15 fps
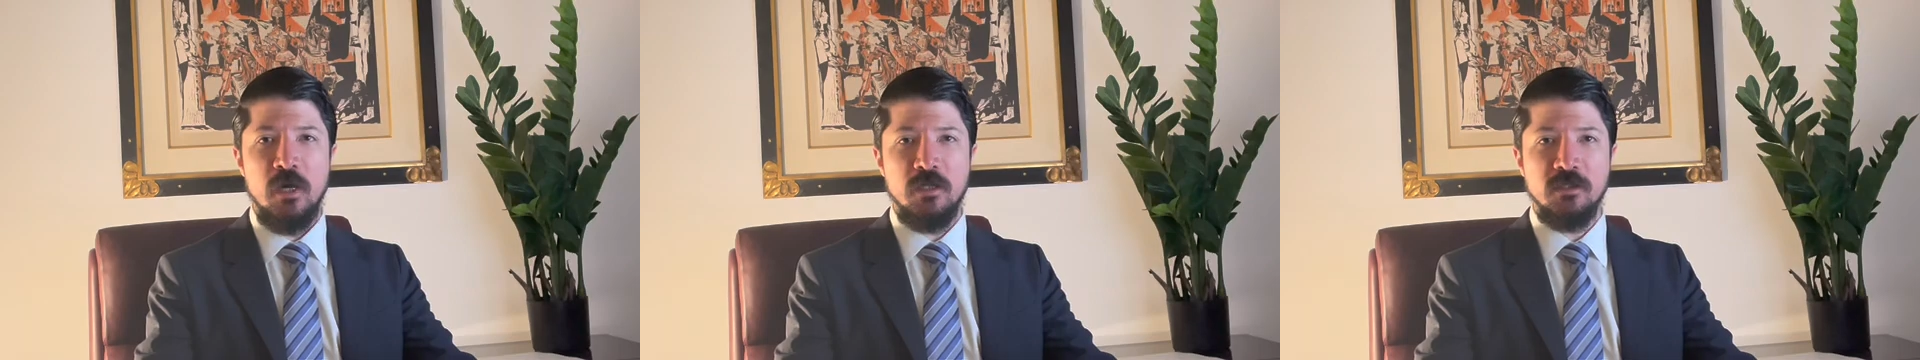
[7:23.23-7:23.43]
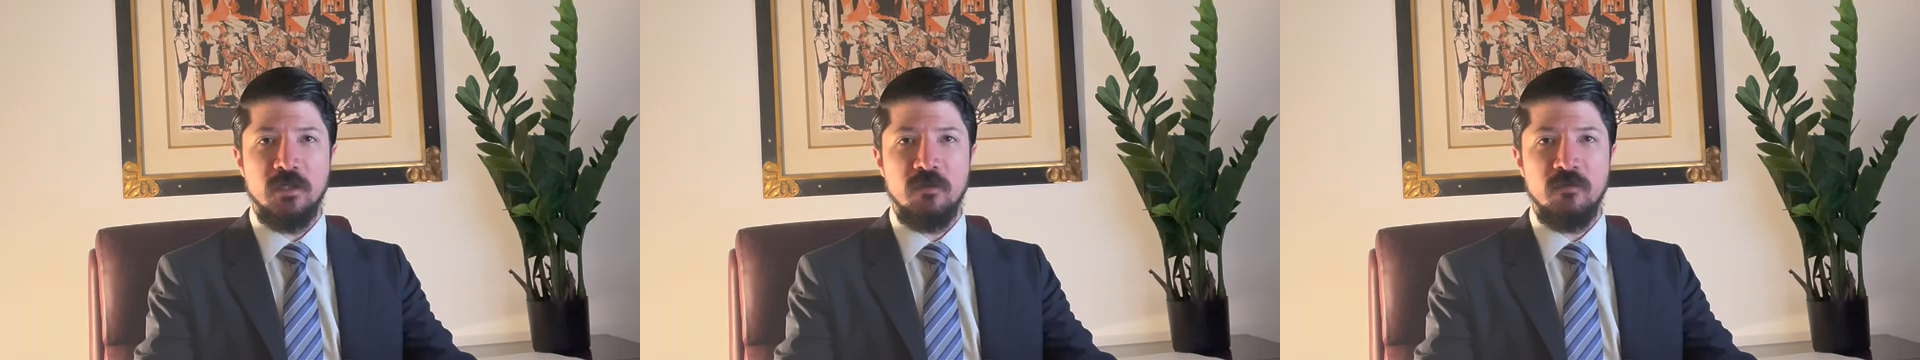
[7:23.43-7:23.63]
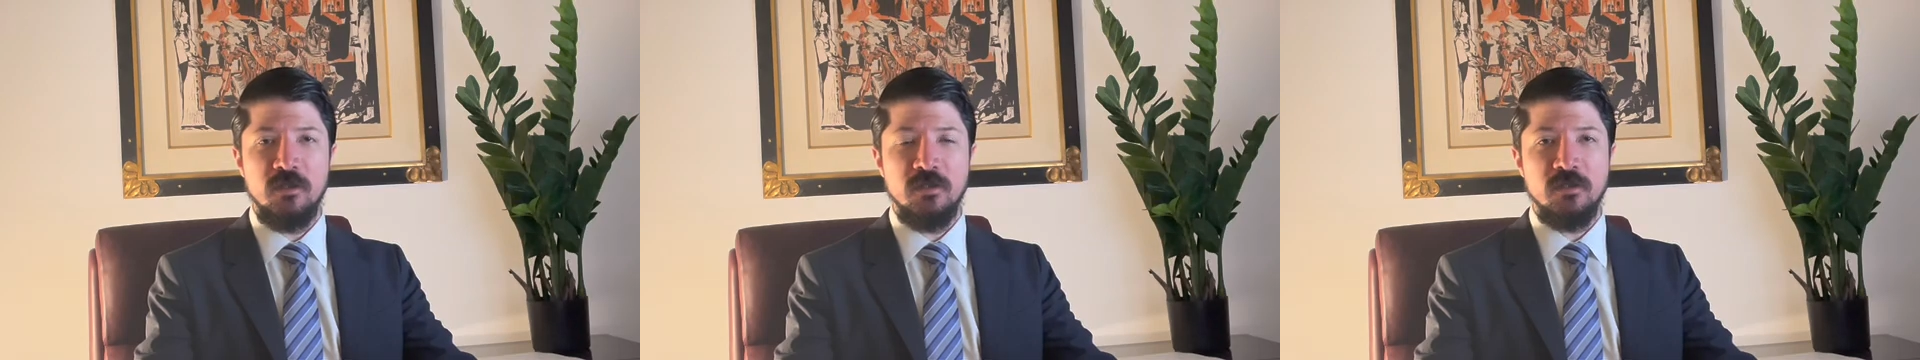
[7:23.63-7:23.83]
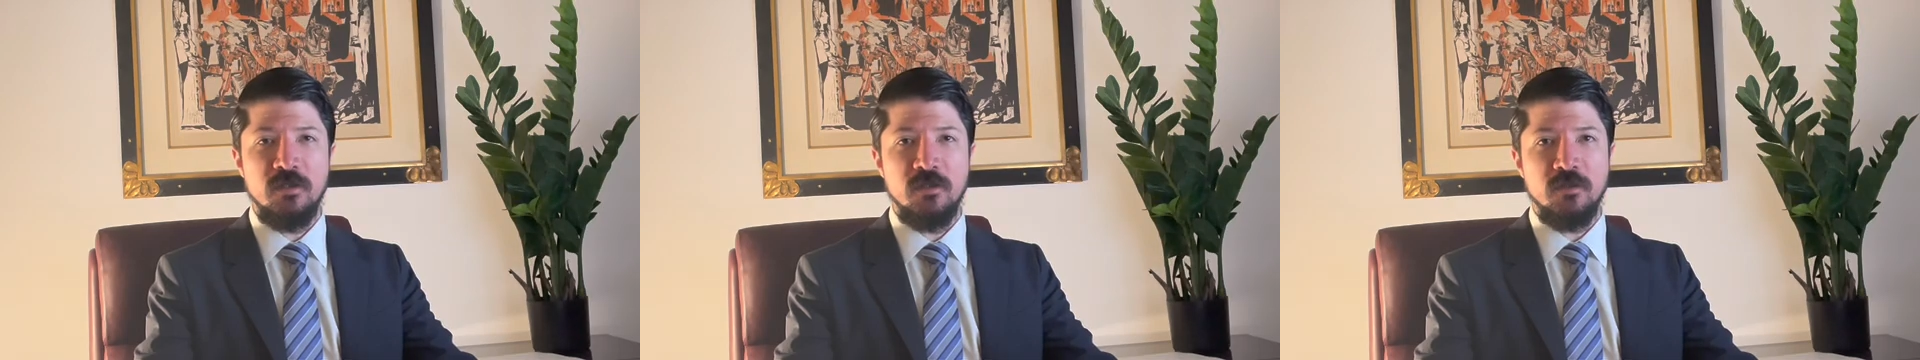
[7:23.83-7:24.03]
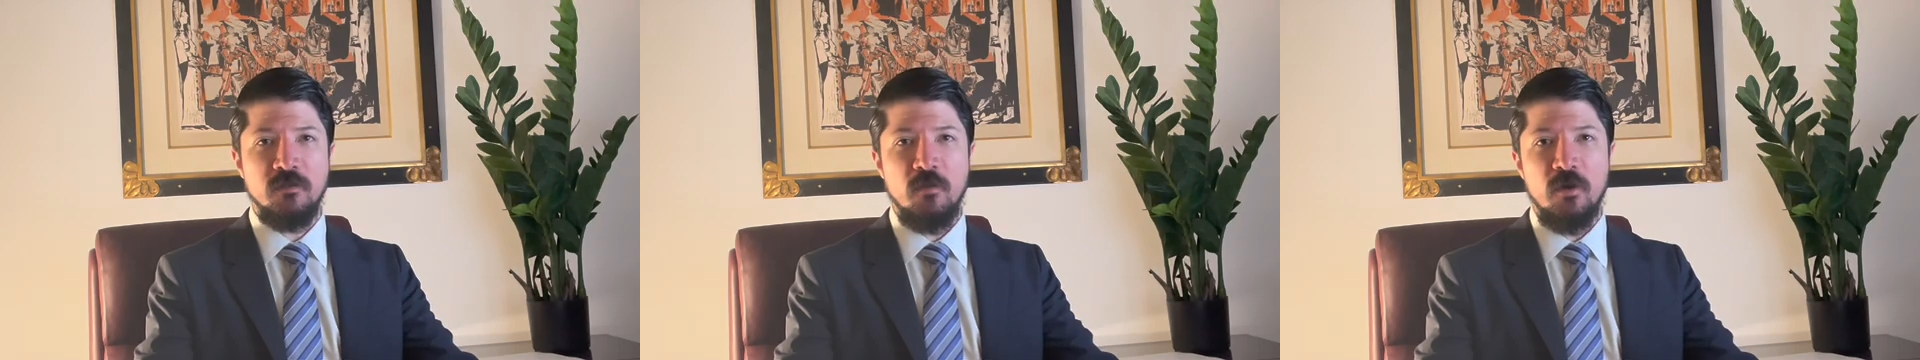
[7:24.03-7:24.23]
positively
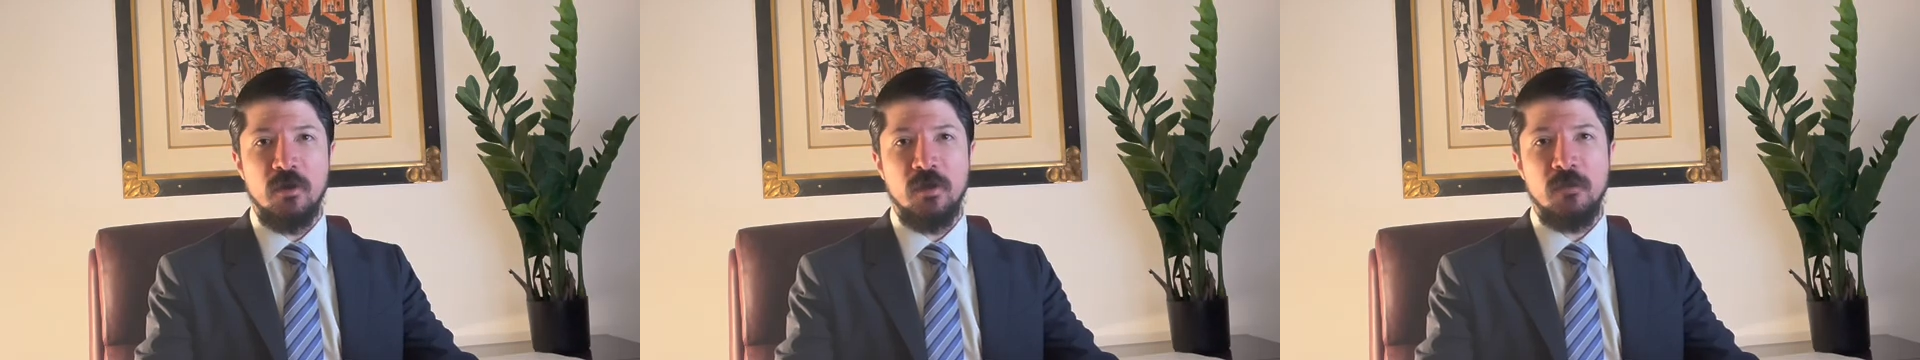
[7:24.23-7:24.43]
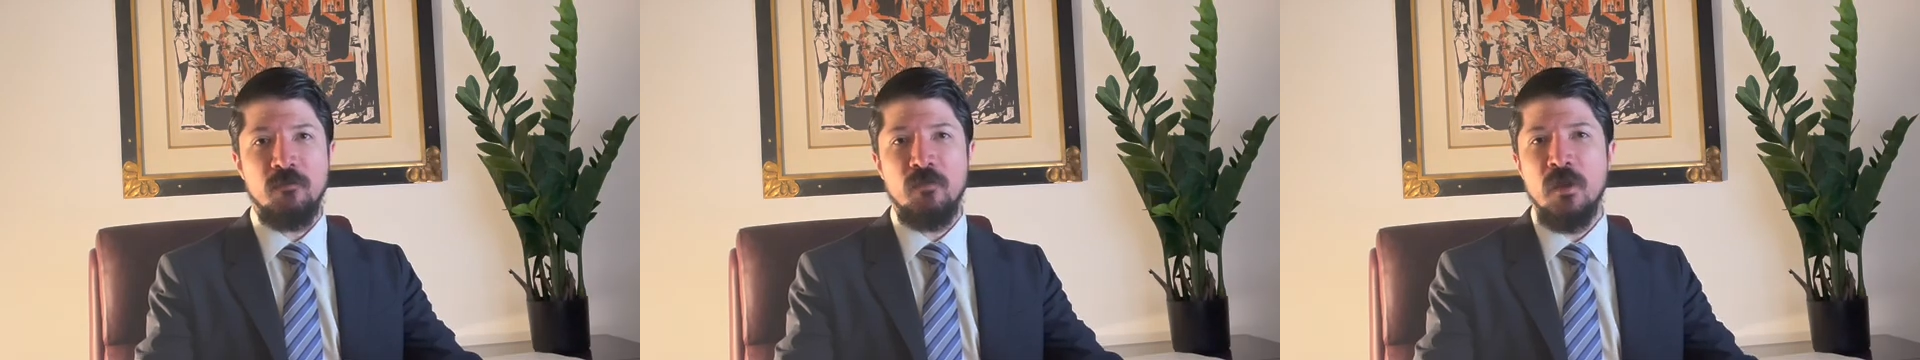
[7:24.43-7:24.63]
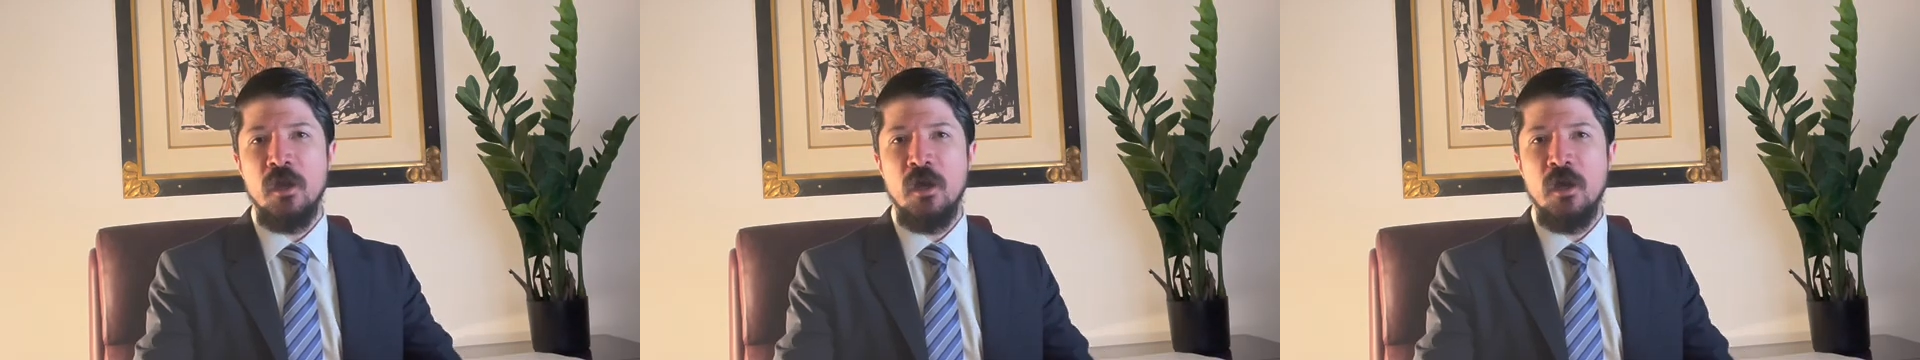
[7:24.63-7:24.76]
to this market.